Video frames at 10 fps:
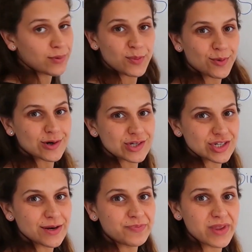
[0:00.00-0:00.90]

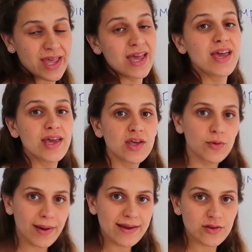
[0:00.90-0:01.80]
proportion.
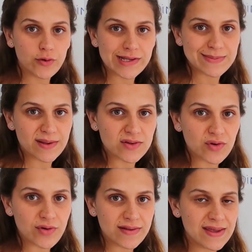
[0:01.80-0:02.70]
You might know this method
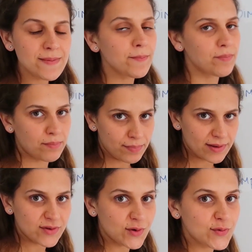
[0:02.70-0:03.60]
already,
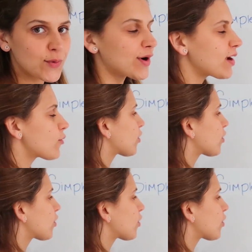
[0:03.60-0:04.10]
but don't worry,